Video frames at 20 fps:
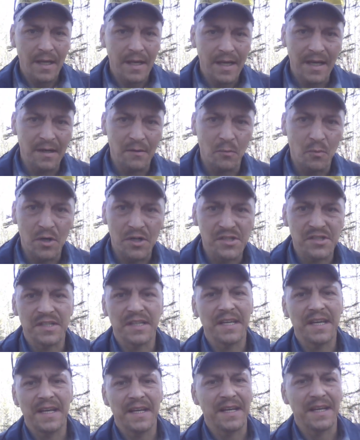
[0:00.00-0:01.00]
It
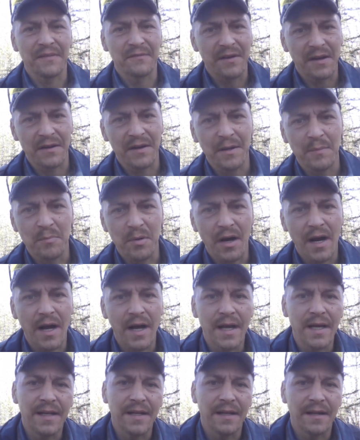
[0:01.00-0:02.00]
wasn't getting very
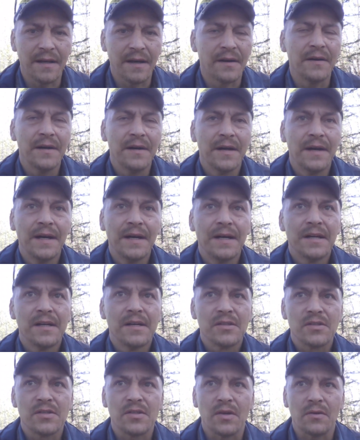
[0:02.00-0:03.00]
bright, you know.
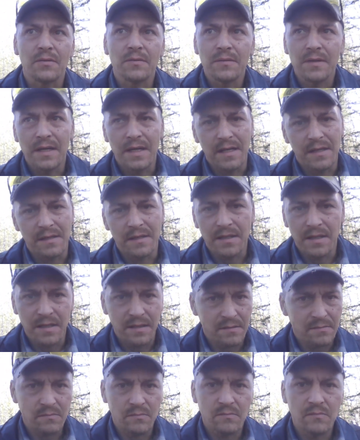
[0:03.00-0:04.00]
So he
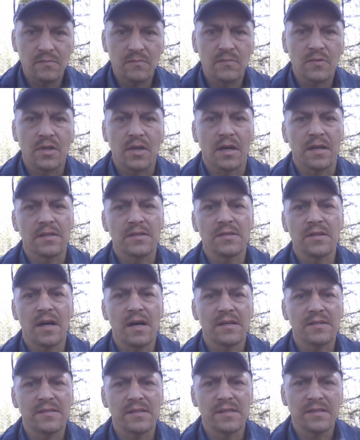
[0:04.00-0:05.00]
he cut his
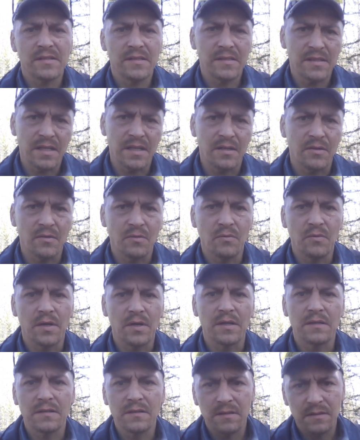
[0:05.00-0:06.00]
losses. He knew
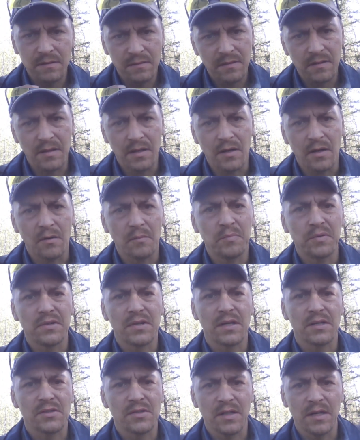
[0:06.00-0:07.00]
what you know
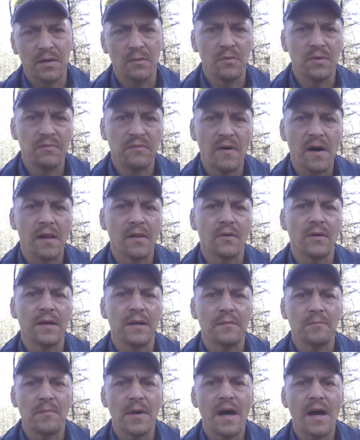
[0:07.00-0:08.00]
potentially it would follow
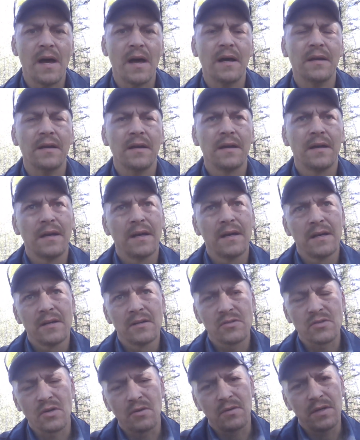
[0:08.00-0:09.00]
him back.
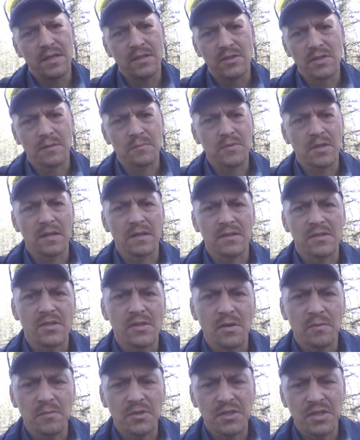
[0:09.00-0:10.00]
So he jumped on the
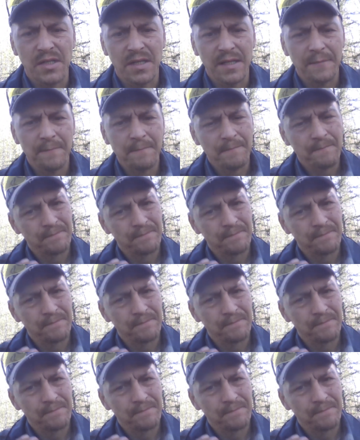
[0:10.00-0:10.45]
snow machine,